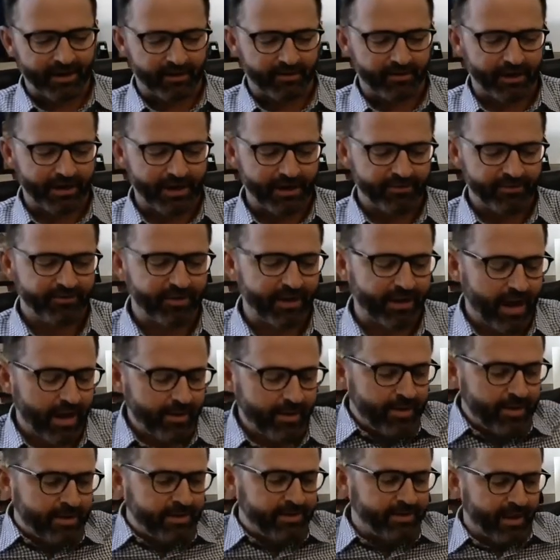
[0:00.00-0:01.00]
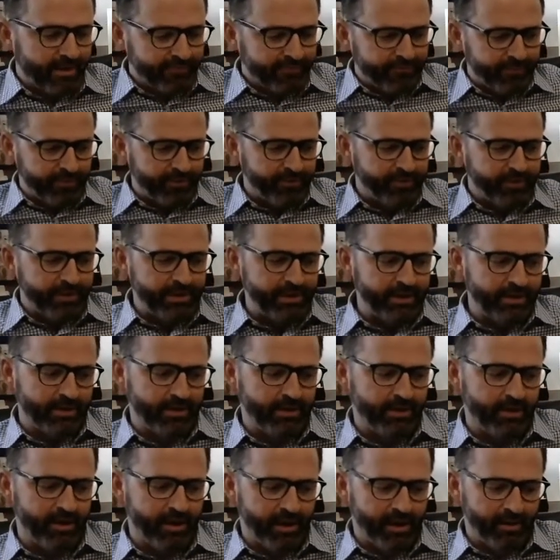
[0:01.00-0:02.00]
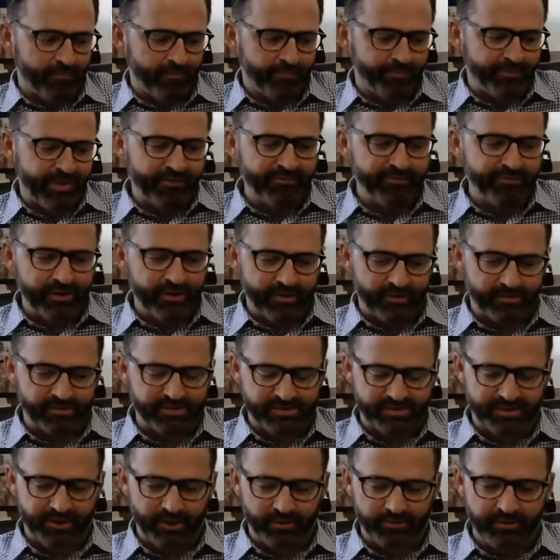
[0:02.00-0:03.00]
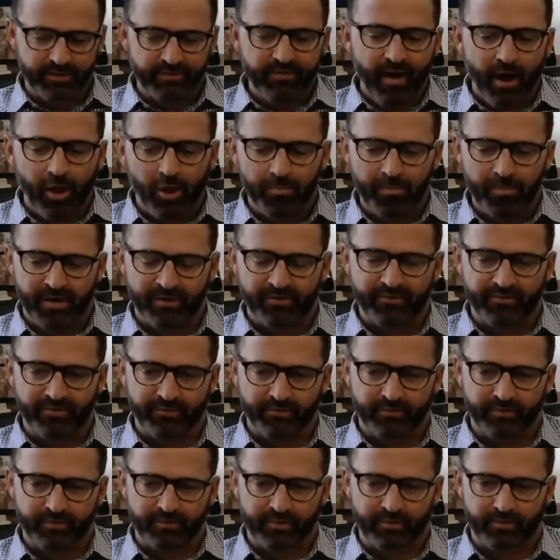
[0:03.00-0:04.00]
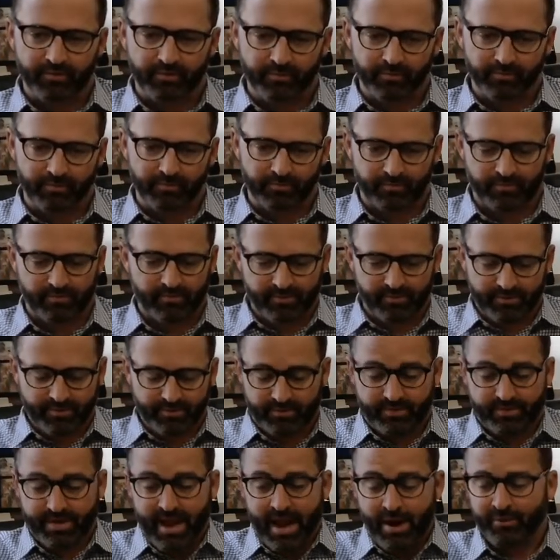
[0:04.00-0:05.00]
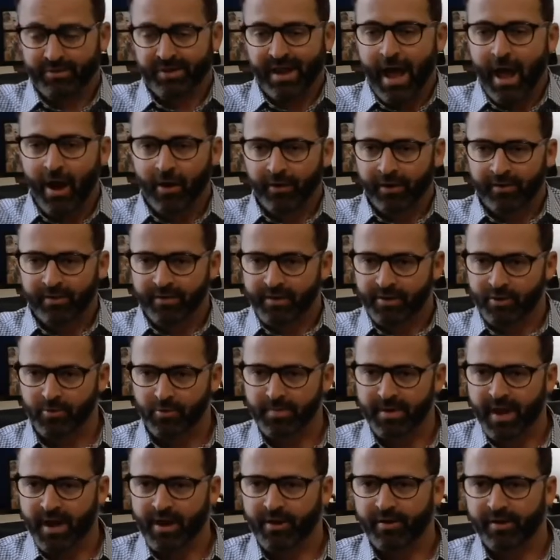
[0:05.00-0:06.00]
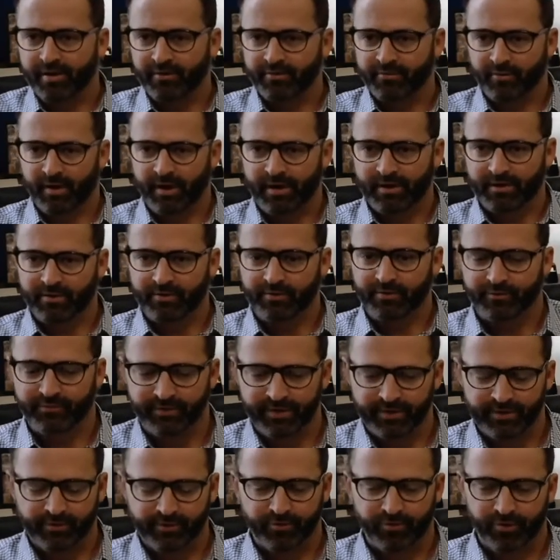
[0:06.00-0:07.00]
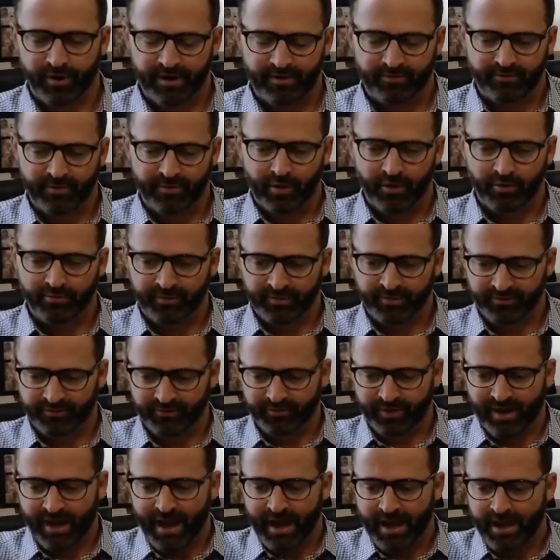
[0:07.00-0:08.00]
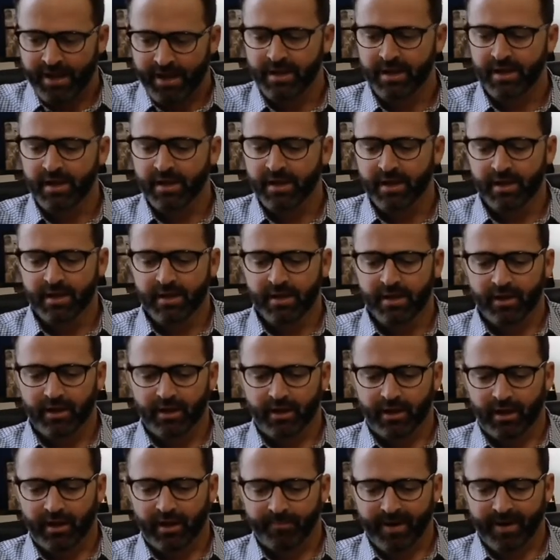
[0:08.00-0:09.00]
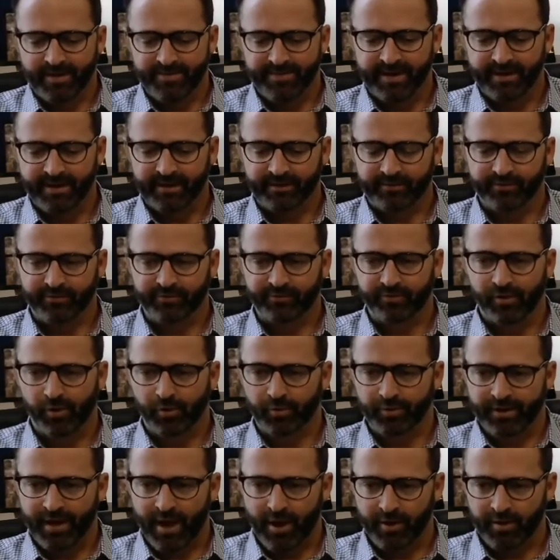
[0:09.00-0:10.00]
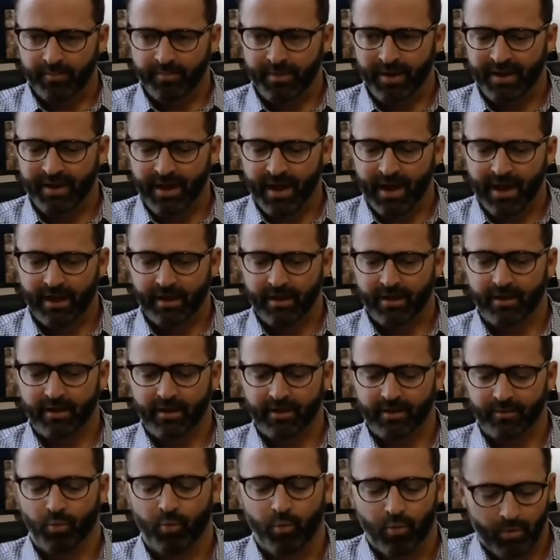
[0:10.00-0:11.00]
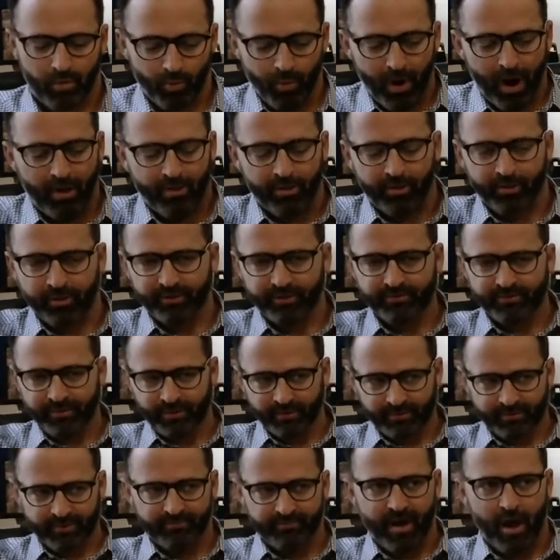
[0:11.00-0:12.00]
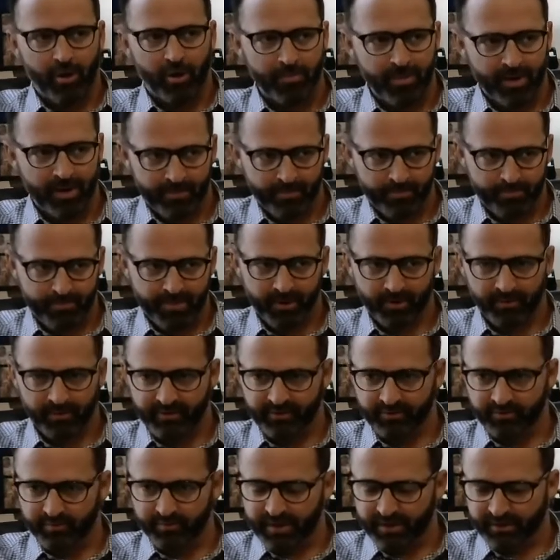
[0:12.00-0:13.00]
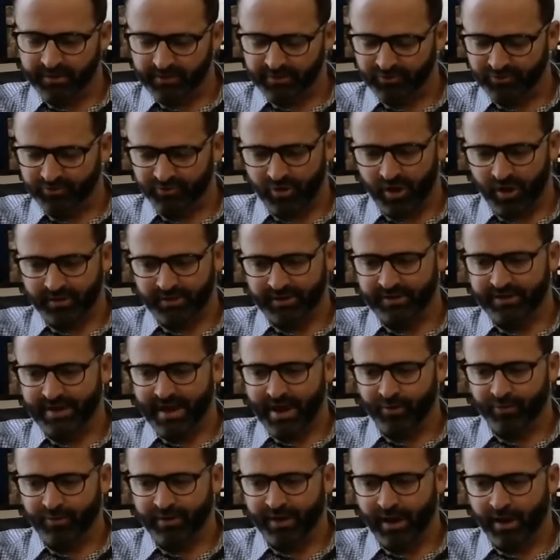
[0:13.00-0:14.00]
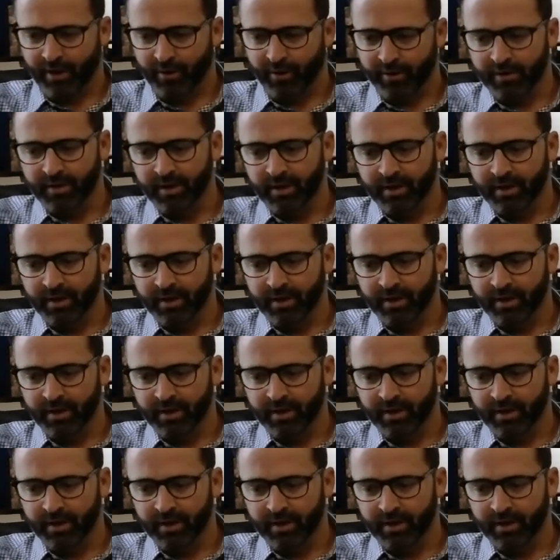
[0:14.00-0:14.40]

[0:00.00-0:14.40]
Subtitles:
like I said, I mean, definitely there's still developments downtown in the urban areas, right? You see cranes all over the sky. I think it's slowed down a bit. While there is still development and buildings being constructed downtown,